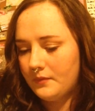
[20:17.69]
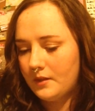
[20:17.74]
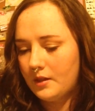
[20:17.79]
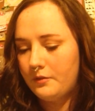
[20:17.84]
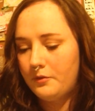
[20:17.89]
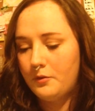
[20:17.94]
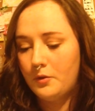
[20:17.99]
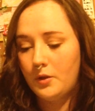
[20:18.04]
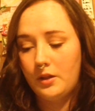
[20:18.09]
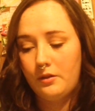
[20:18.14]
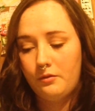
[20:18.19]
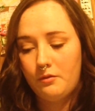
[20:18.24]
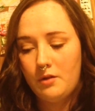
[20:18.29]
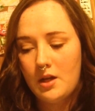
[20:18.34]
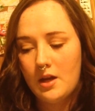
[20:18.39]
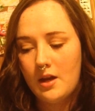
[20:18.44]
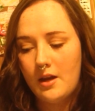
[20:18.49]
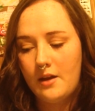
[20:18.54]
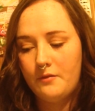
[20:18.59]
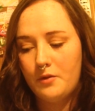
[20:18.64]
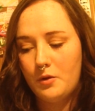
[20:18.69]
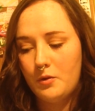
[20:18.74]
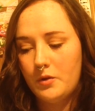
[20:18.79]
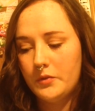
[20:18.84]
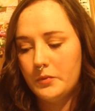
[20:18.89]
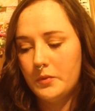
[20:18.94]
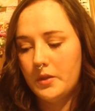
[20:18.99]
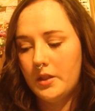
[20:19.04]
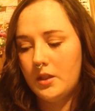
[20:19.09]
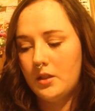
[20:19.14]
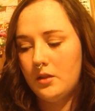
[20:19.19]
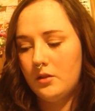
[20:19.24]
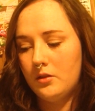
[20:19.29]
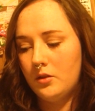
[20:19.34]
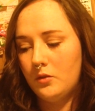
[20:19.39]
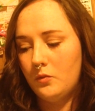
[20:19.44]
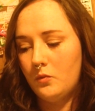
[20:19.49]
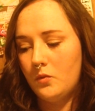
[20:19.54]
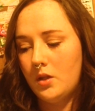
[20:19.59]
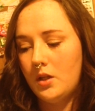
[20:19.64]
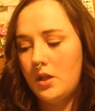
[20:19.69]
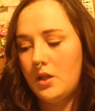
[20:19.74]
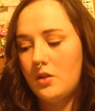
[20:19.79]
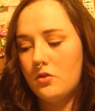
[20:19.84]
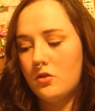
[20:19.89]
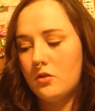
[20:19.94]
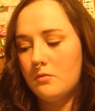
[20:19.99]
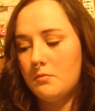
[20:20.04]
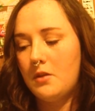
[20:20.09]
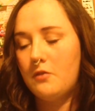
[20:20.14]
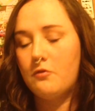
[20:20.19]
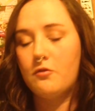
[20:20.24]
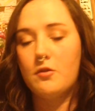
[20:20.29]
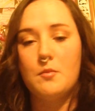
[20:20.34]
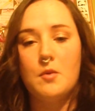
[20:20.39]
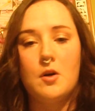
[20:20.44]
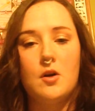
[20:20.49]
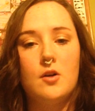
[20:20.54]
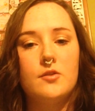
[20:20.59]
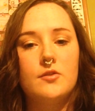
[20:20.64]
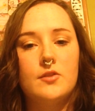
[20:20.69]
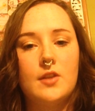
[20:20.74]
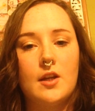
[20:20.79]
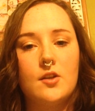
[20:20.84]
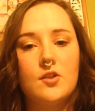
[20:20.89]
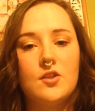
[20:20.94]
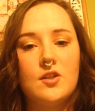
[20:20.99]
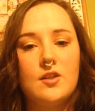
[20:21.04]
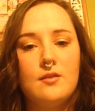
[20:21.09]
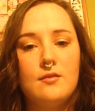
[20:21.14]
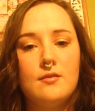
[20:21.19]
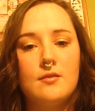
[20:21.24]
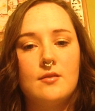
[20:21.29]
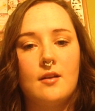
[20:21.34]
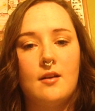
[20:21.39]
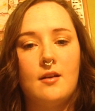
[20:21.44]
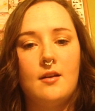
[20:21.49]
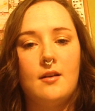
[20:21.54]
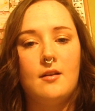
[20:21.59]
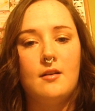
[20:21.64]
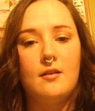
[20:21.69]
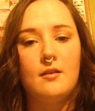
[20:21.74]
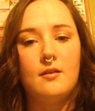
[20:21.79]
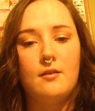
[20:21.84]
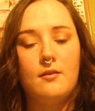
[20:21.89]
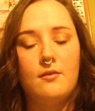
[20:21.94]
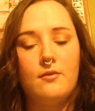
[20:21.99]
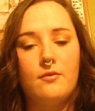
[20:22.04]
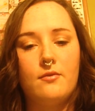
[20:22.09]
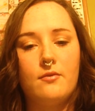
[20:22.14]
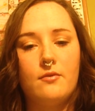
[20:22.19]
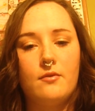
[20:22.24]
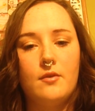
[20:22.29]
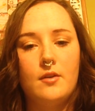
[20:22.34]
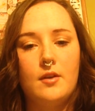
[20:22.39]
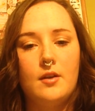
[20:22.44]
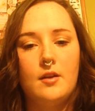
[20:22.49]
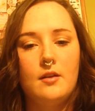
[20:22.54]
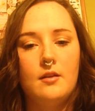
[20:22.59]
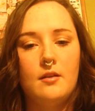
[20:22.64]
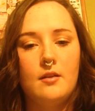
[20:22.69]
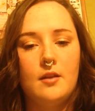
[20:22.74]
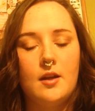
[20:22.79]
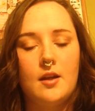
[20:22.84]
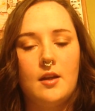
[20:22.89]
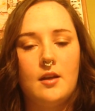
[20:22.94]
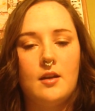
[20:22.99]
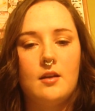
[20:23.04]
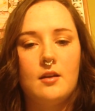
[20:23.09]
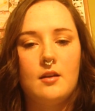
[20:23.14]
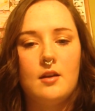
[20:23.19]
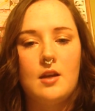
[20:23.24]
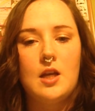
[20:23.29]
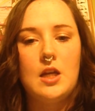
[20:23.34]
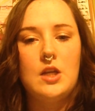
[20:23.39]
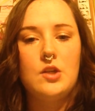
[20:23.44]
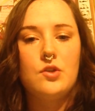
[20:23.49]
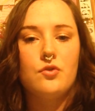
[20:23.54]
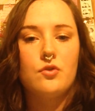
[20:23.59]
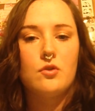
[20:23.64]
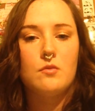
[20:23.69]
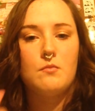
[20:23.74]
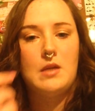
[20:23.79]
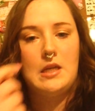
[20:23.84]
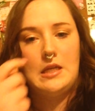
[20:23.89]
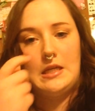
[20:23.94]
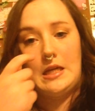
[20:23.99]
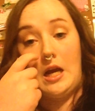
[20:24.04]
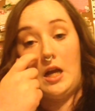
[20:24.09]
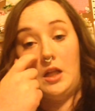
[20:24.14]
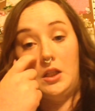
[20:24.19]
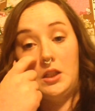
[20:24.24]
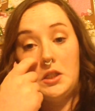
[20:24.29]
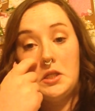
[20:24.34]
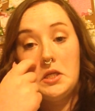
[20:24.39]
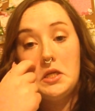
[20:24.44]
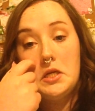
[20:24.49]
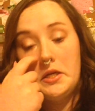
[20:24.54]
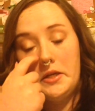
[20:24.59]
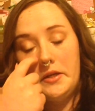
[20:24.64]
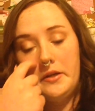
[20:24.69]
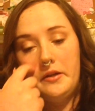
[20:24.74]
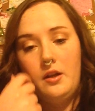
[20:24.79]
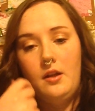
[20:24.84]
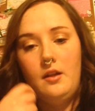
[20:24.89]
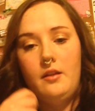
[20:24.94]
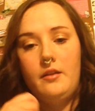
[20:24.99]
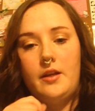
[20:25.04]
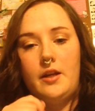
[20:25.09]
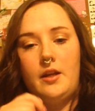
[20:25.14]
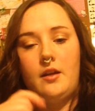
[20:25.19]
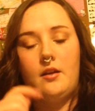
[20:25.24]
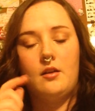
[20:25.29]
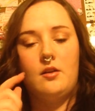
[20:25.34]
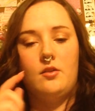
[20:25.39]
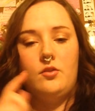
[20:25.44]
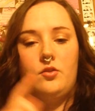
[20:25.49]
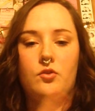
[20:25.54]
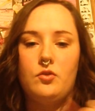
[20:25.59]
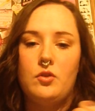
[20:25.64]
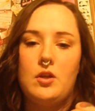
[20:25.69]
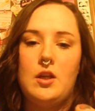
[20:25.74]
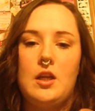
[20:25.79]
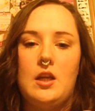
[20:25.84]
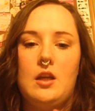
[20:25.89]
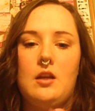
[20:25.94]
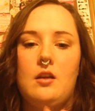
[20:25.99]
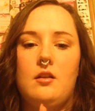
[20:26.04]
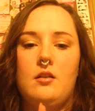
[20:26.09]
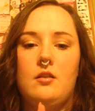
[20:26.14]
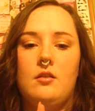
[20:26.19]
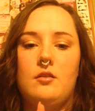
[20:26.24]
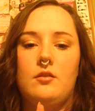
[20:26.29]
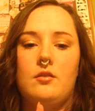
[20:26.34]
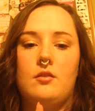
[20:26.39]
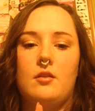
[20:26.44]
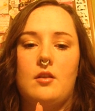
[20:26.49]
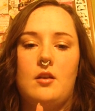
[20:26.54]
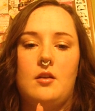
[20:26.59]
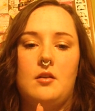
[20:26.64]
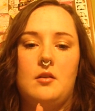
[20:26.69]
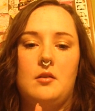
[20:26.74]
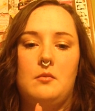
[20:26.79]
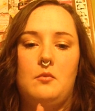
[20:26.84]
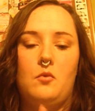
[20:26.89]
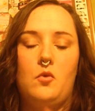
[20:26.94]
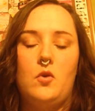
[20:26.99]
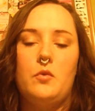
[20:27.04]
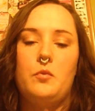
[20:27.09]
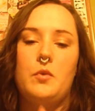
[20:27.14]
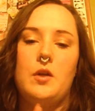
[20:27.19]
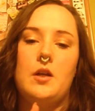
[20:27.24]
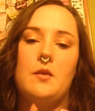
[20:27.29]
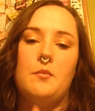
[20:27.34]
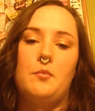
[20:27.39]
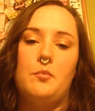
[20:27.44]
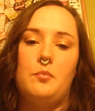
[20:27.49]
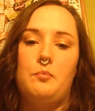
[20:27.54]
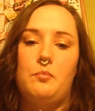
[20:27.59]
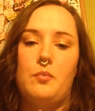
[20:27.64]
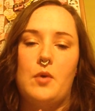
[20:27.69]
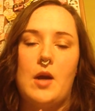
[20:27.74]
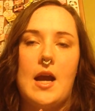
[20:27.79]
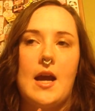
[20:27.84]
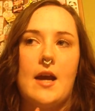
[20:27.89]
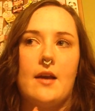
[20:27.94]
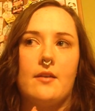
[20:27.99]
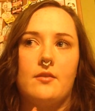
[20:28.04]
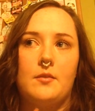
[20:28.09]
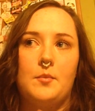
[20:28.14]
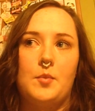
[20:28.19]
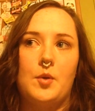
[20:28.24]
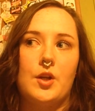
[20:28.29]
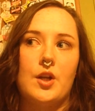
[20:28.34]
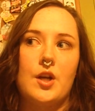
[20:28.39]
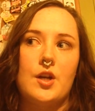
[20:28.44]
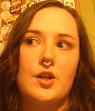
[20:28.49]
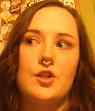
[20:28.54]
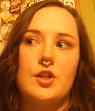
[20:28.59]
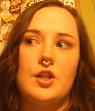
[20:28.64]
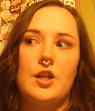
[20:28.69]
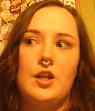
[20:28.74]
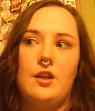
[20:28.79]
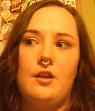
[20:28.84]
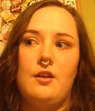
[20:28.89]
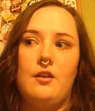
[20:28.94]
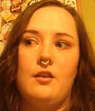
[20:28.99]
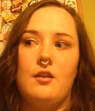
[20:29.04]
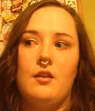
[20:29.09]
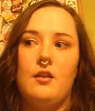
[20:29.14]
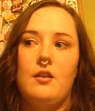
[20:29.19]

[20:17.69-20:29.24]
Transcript: 43. I have always wanted to learn one instrument from all sections of, like, instrumentality, like a strings, a woodwind, a brass, a percussion,